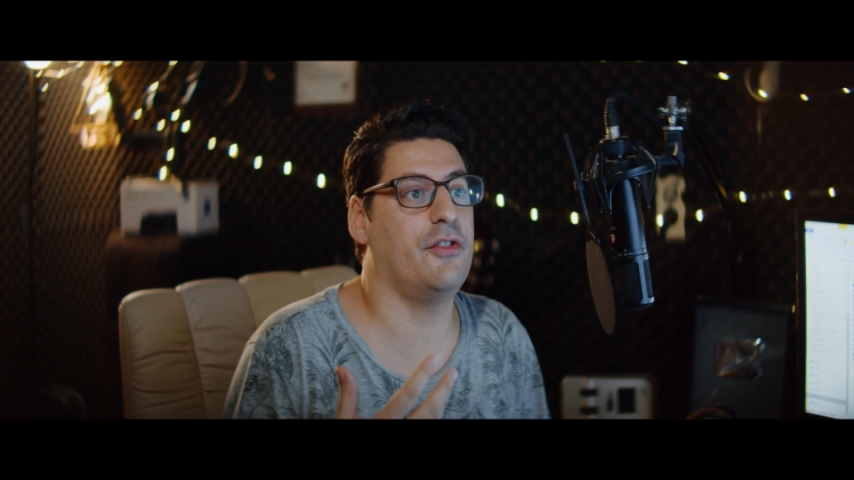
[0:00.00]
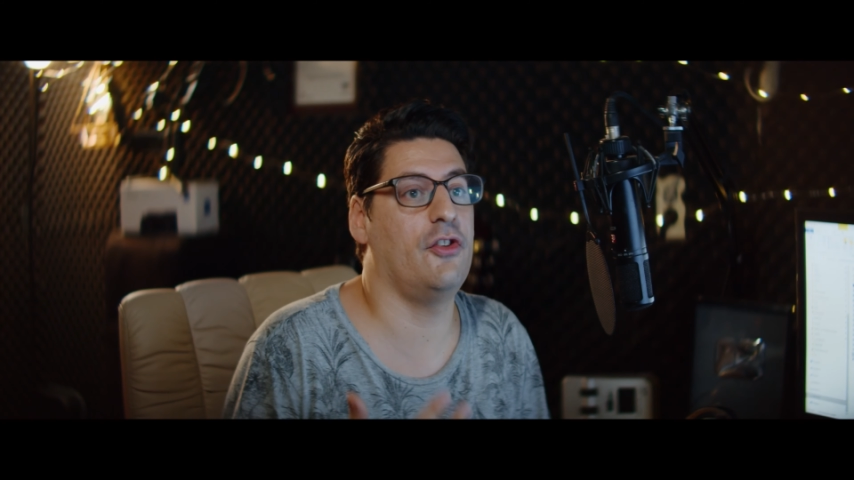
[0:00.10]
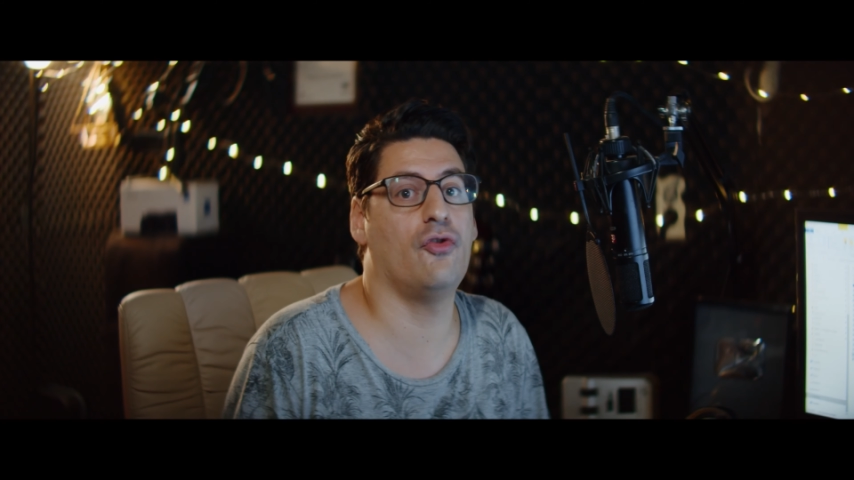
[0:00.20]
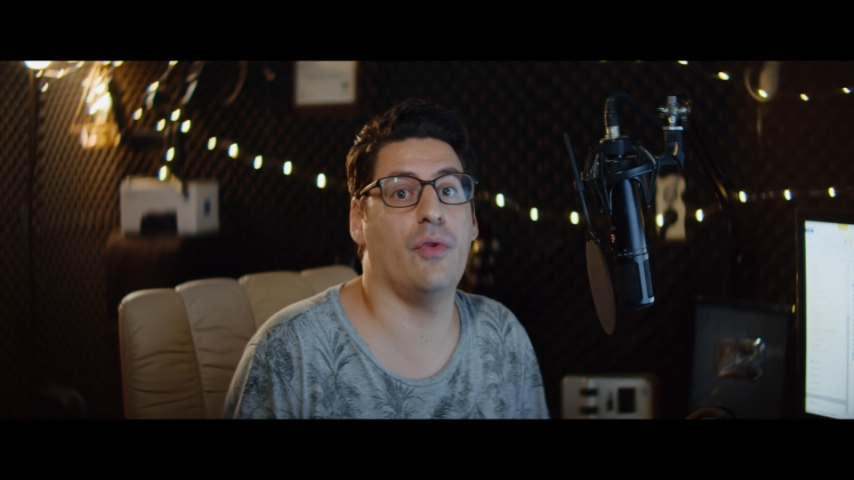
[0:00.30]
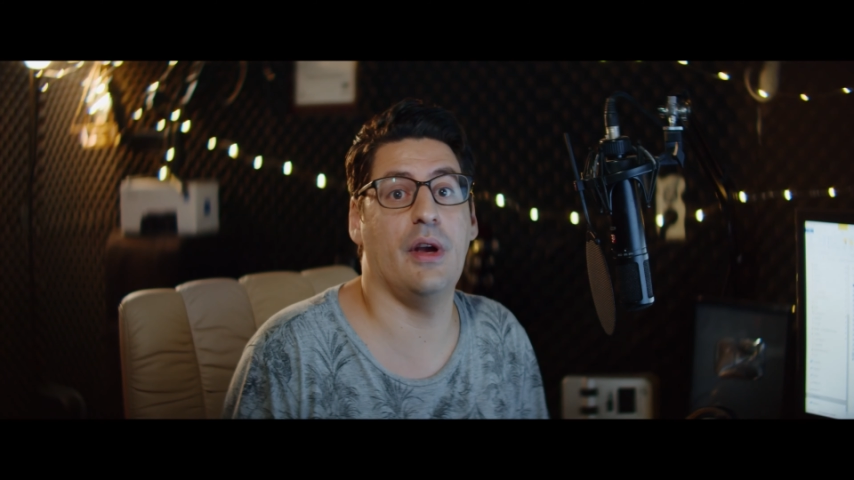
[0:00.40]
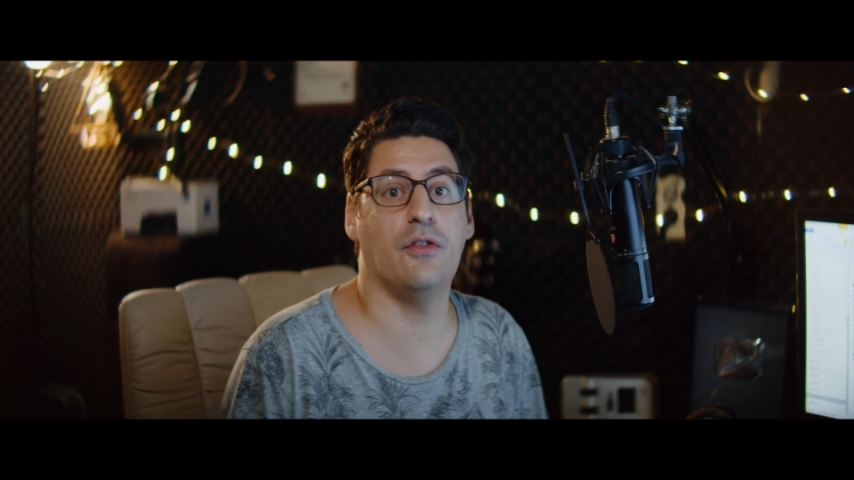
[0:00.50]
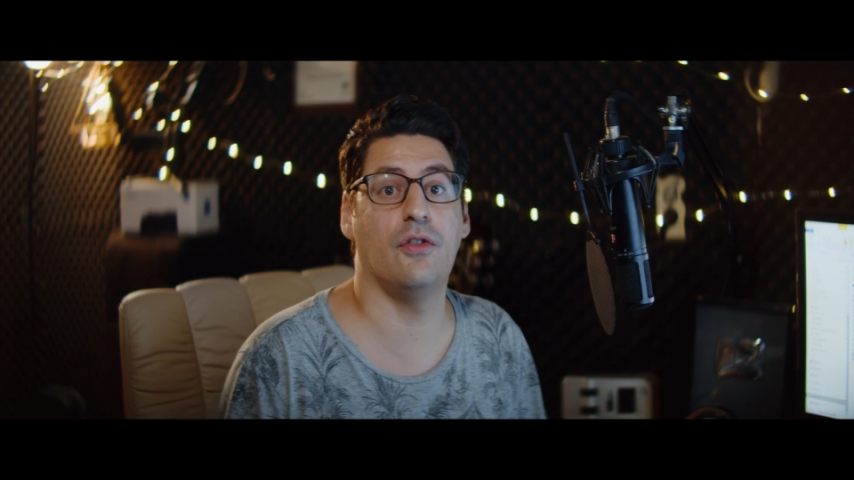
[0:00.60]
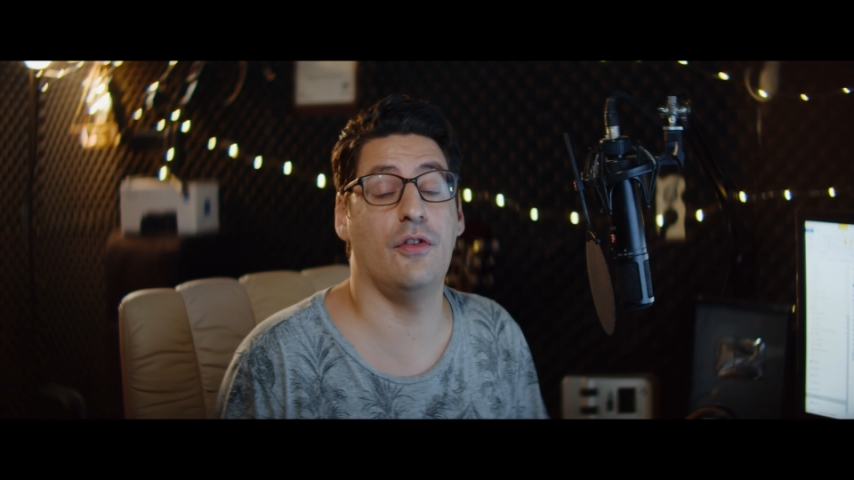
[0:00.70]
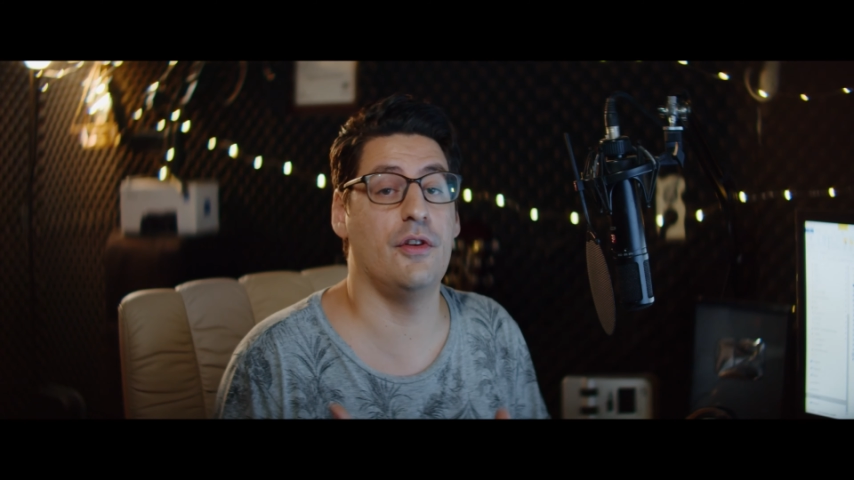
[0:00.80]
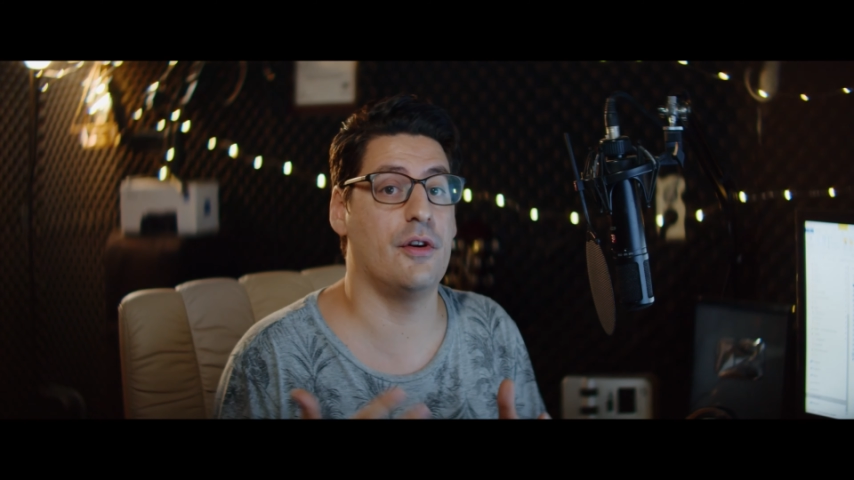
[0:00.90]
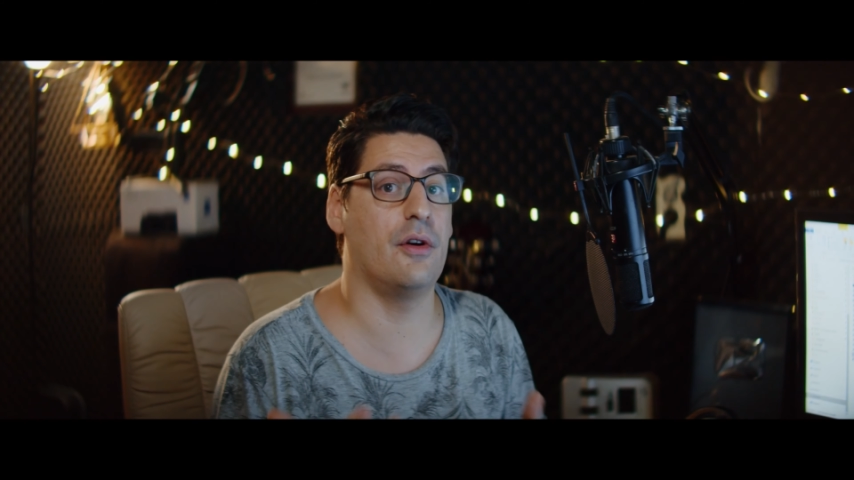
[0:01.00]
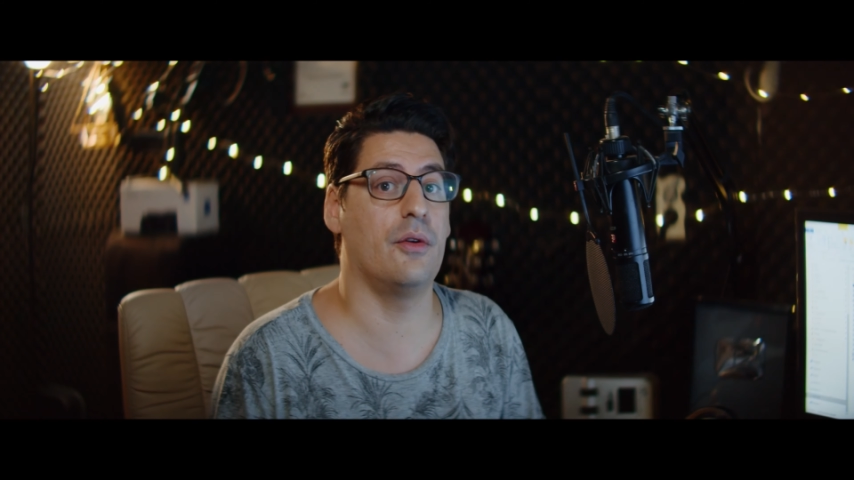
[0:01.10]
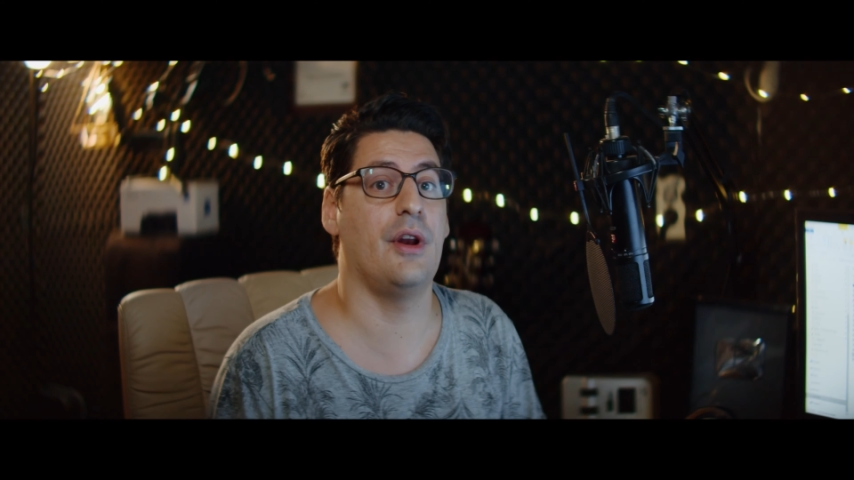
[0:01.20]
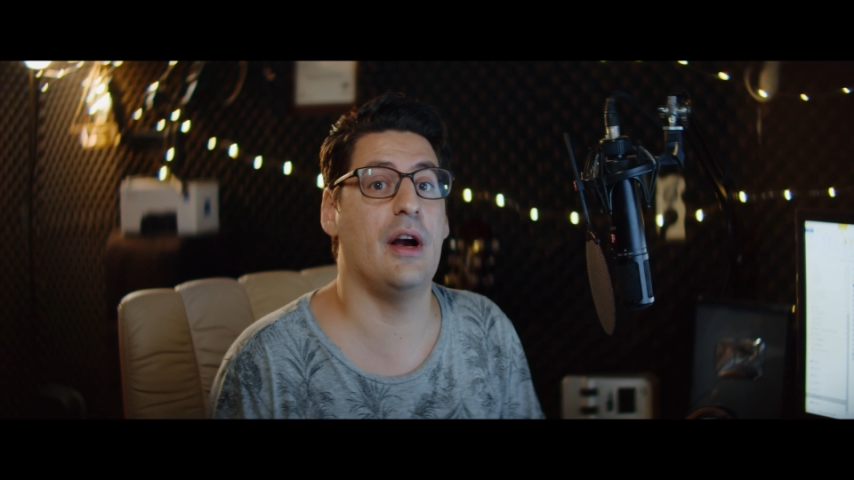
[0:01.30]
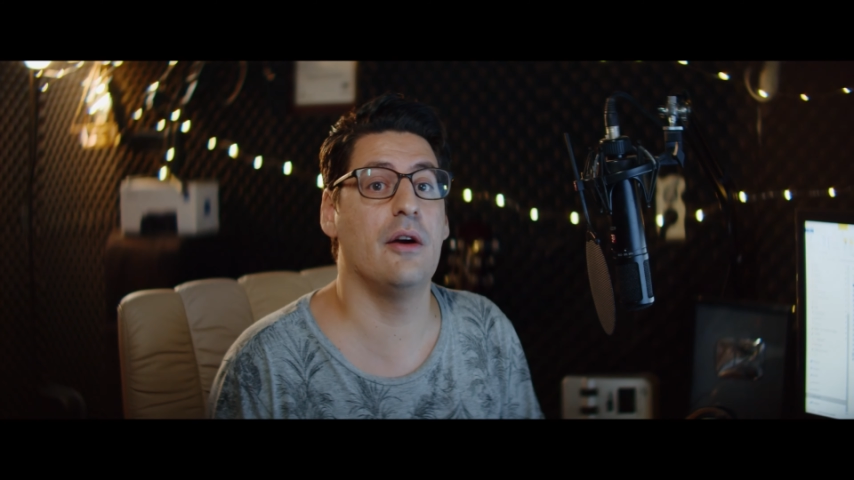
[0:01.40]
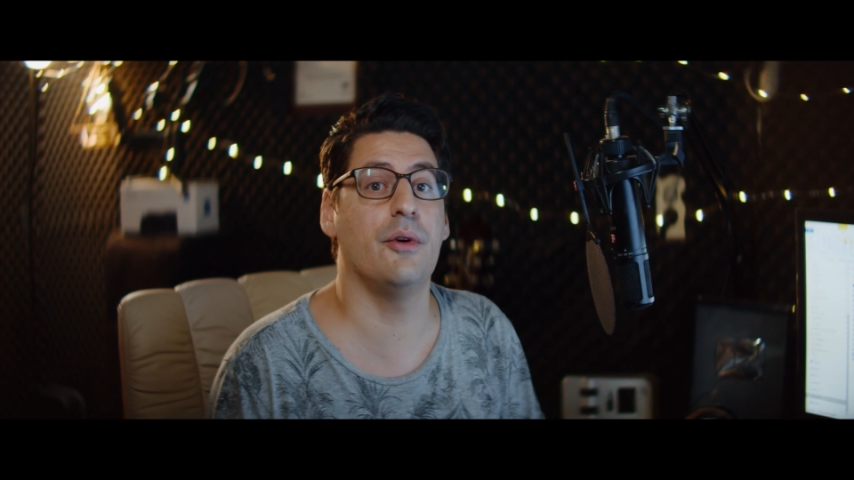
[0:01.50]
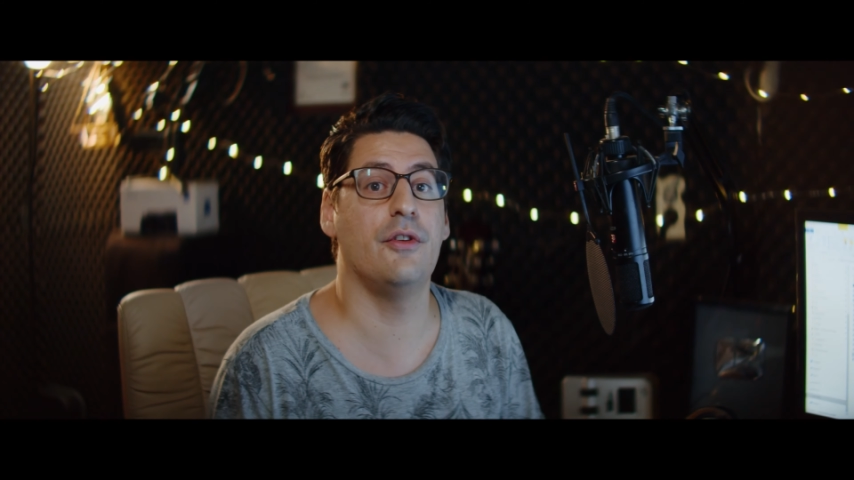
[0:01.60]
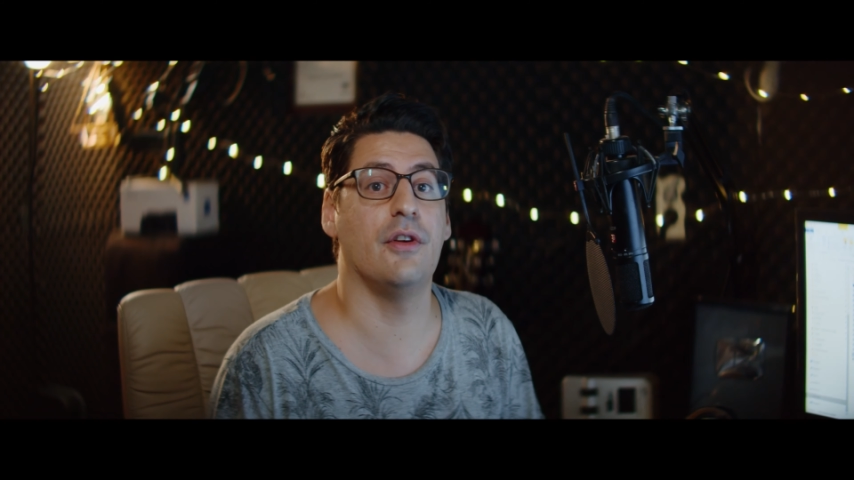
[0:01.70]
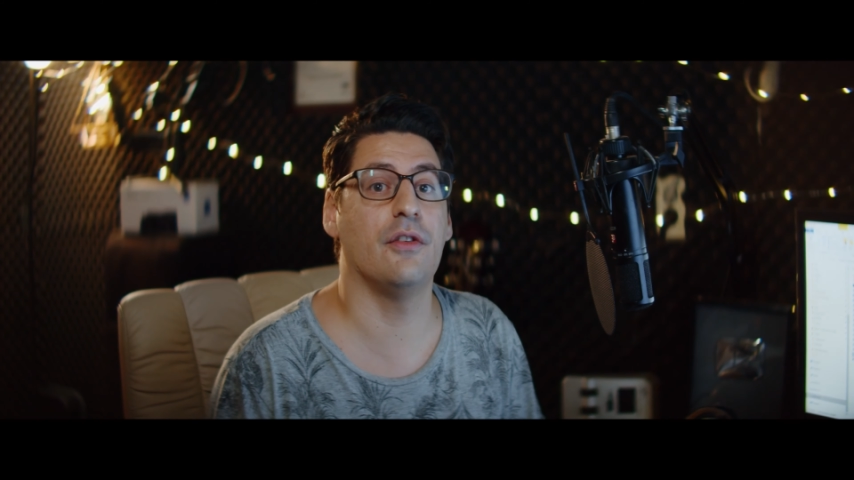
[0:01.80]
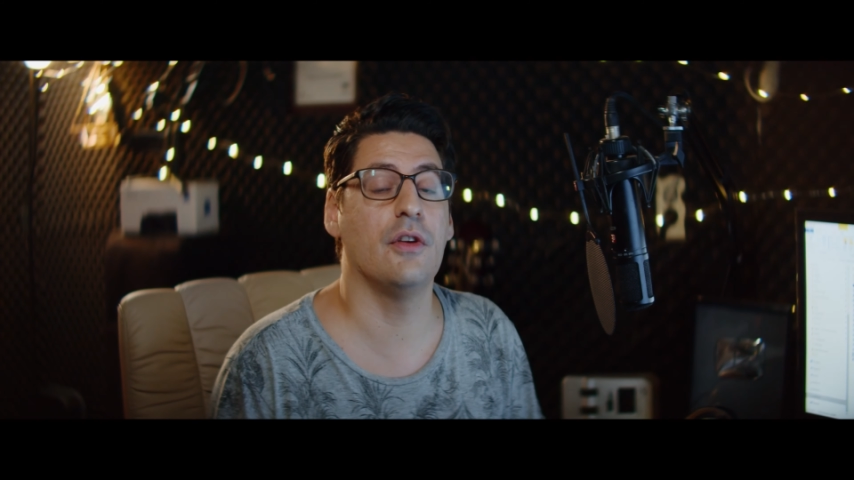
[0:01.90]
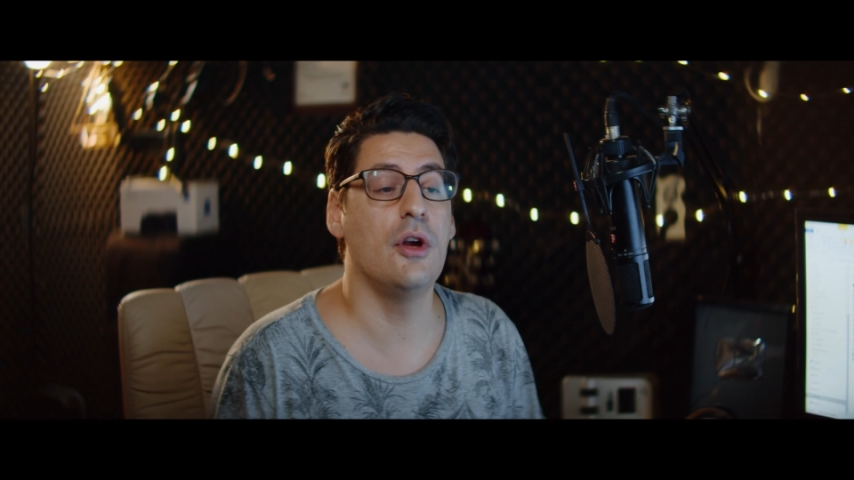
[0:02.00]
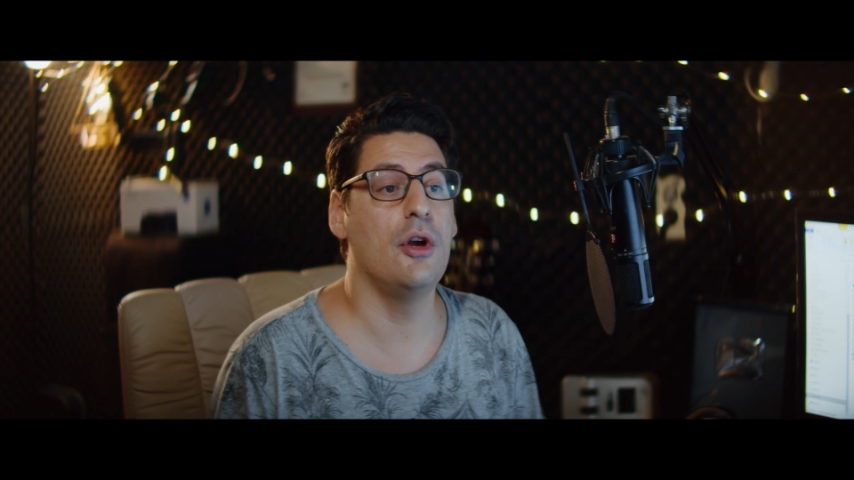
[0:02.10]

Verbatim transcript: situations in your own languages,